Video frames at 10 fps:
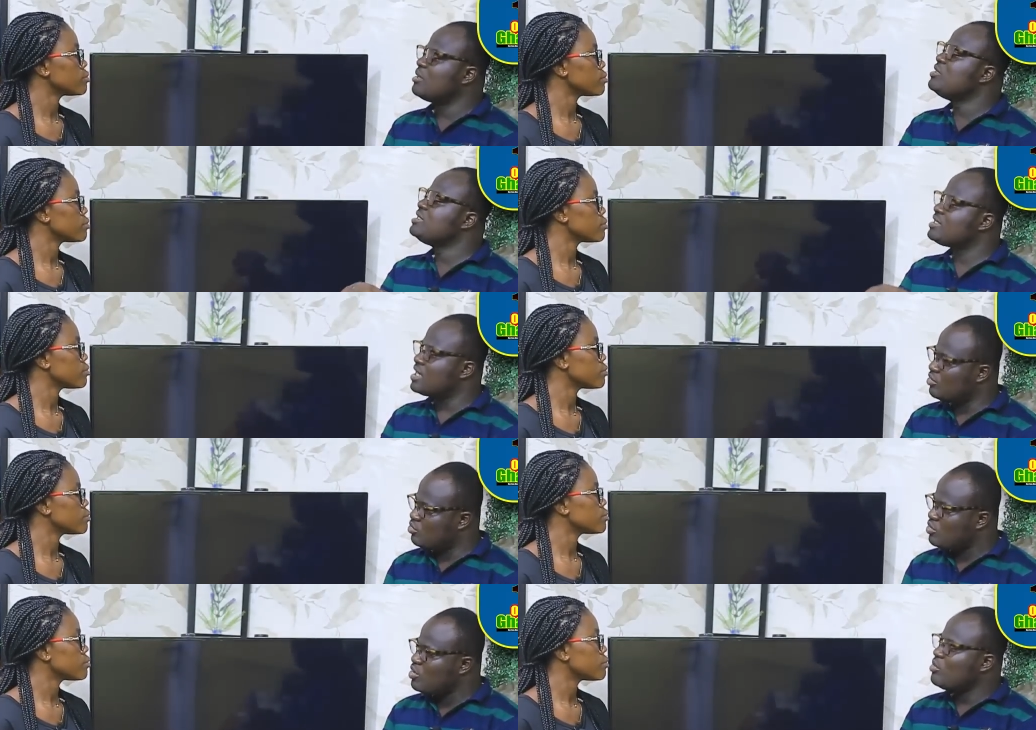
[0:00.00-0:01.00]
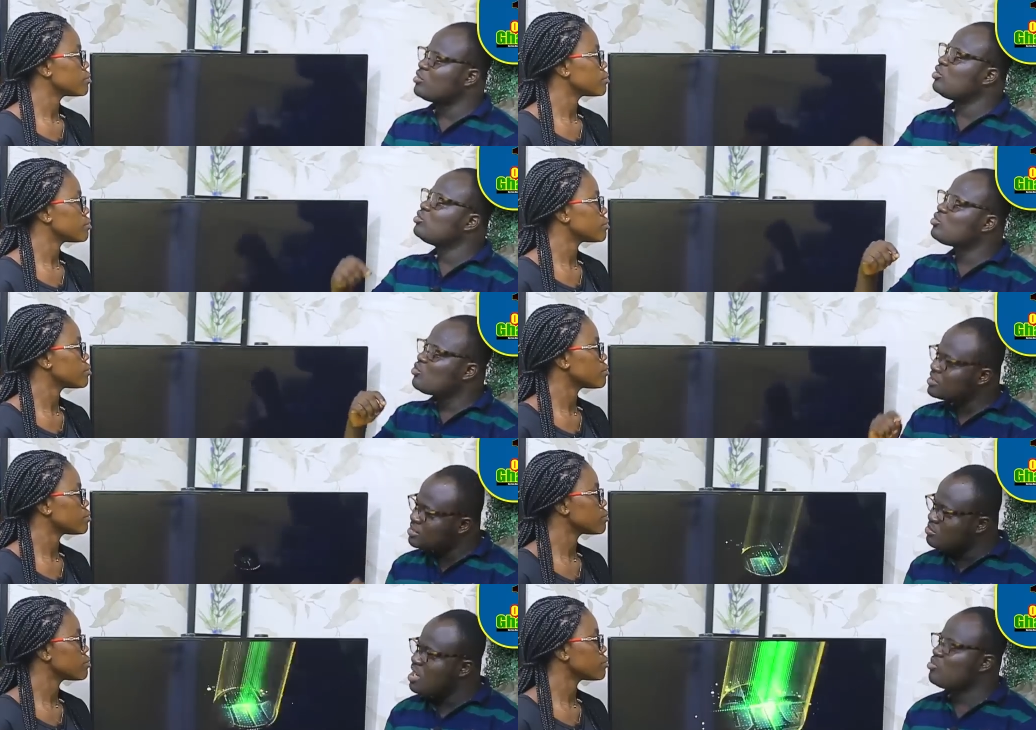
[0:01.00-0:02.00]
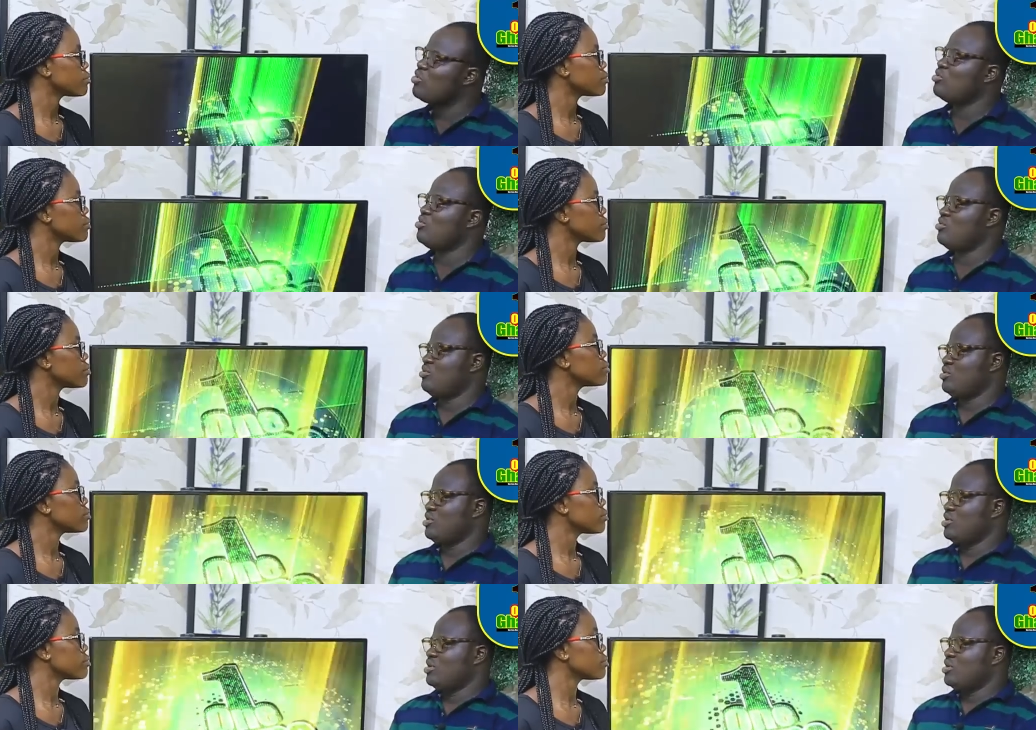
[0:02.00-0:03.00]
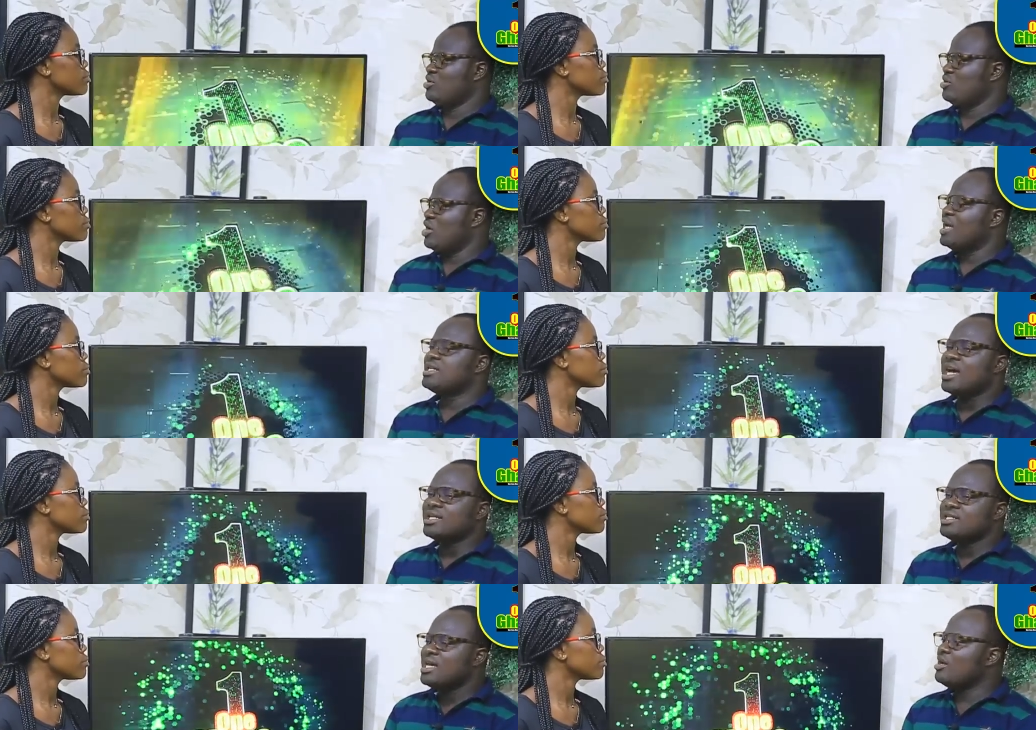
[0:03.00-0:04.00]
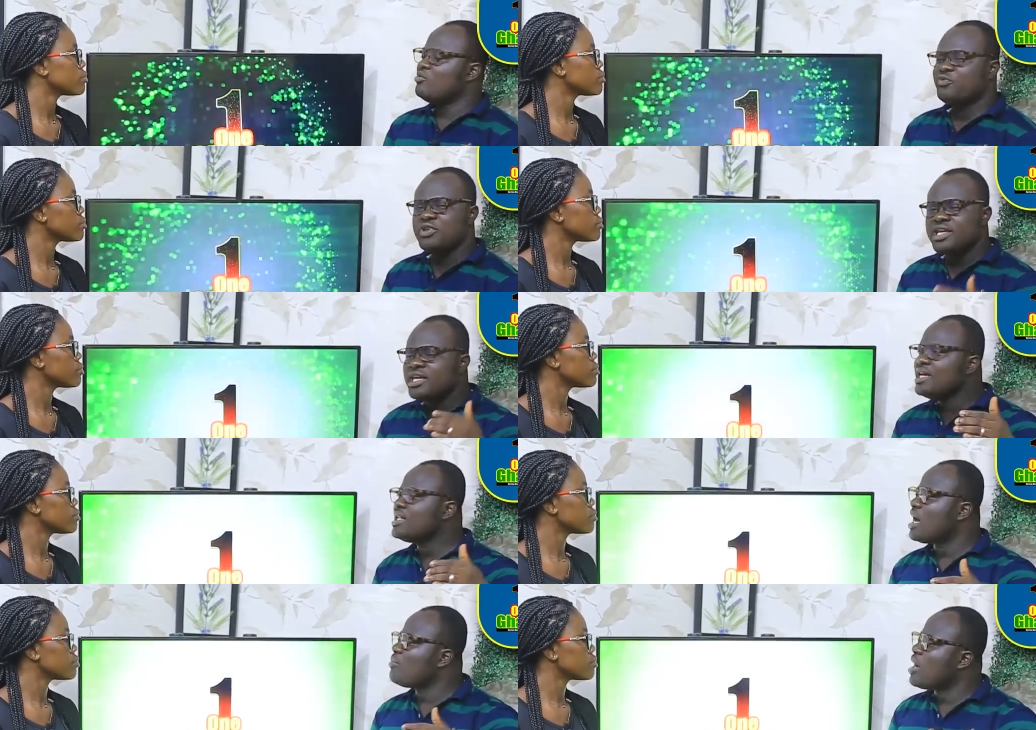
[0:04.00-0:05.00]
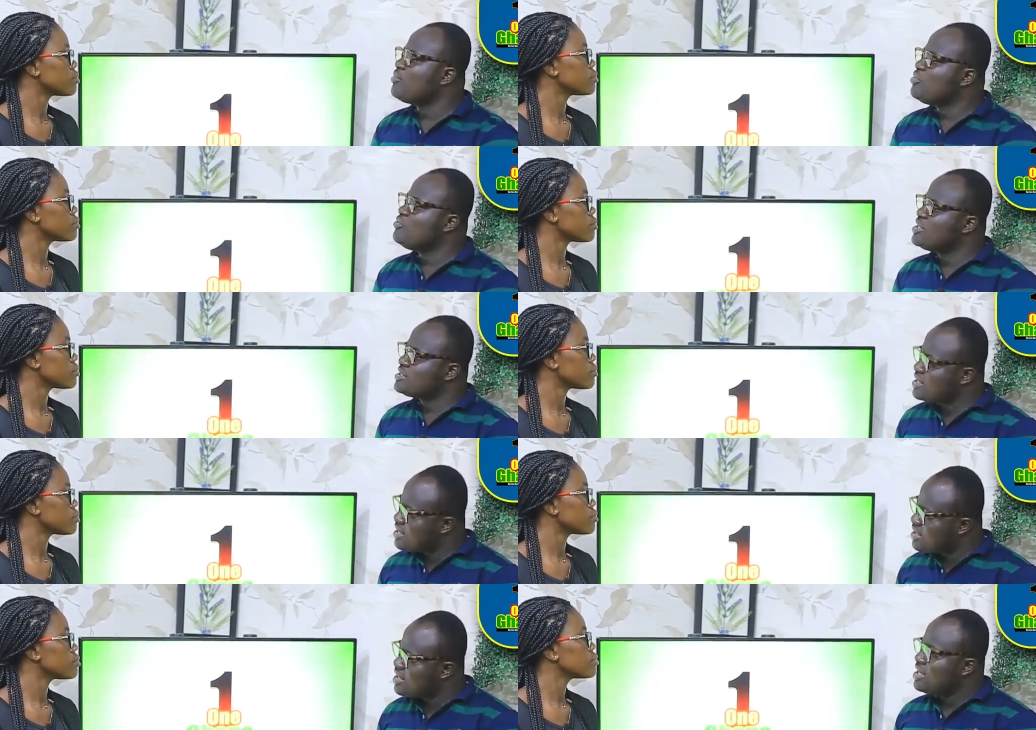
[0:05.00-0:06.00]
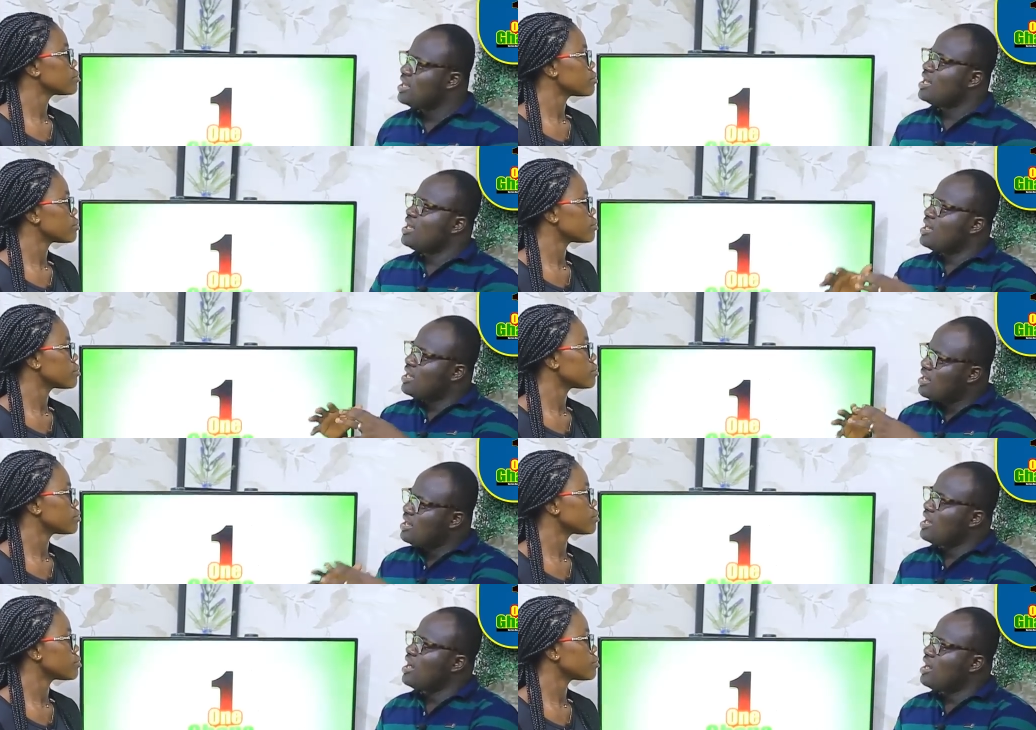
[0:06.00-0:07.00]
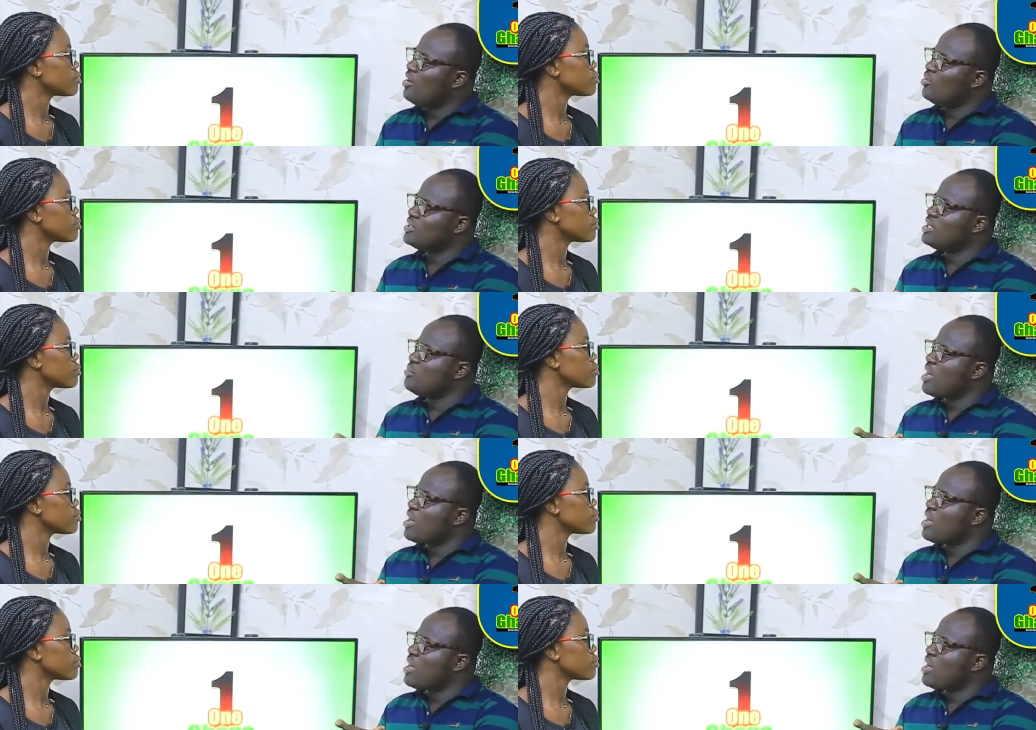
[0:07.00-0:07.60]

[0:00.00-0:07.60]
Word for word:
Speaker 1: Yamin Shirano, but also question mark one. A dear, flee in a baby, you say, or then the